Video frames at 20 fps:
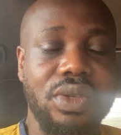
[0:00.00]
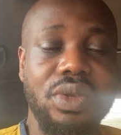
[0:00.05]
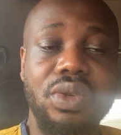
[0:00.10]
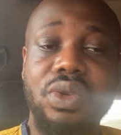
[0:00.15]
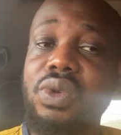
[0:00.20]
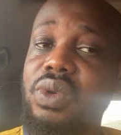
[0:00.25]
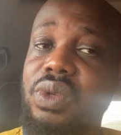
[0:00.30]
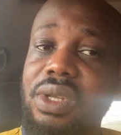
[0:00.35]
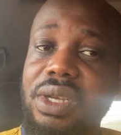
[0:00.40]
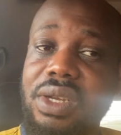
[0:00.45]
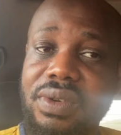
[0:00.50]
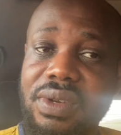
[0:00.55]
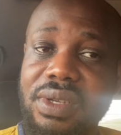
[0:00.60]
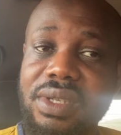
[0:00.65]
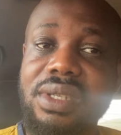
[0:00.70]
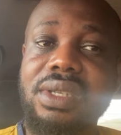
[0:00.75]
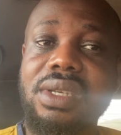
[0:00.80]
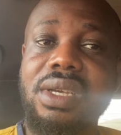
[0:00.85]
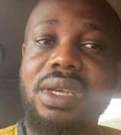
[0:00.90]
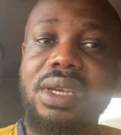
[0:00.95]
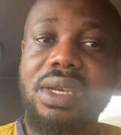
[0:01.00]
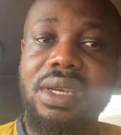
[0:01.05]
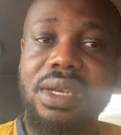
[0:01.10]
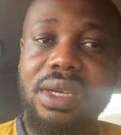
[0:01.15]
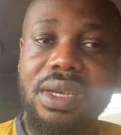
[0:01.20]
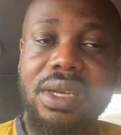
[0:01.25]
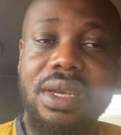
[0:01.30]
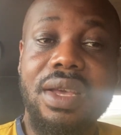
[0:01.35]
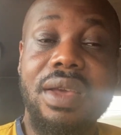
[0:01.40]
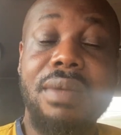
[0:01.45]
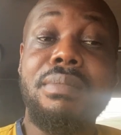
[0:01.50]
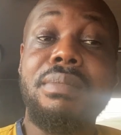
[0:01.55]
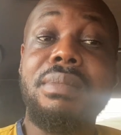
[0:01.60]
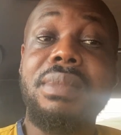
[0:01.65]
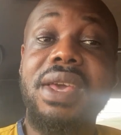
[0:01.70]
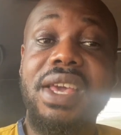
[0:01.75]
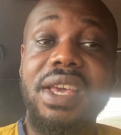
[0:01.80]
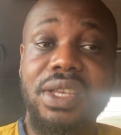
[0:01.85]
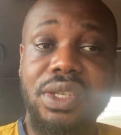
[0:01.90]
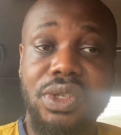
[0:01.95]
you know there is a
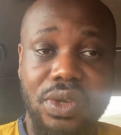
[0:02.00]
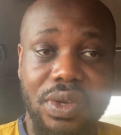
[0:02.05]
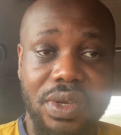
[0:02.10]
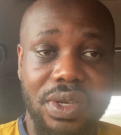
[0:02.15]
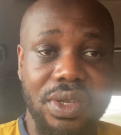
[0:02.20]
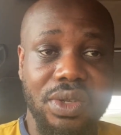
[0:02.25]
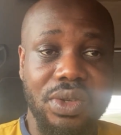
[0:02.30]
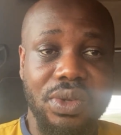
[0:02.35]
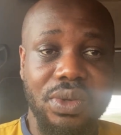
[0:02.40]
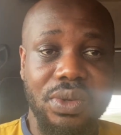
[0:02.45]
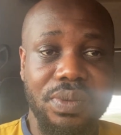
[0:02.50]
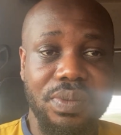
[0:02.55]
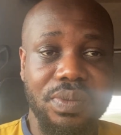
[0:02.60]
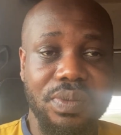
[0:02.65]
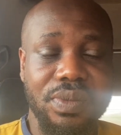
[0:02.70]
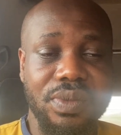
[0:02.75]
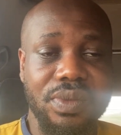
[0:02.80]
major issue.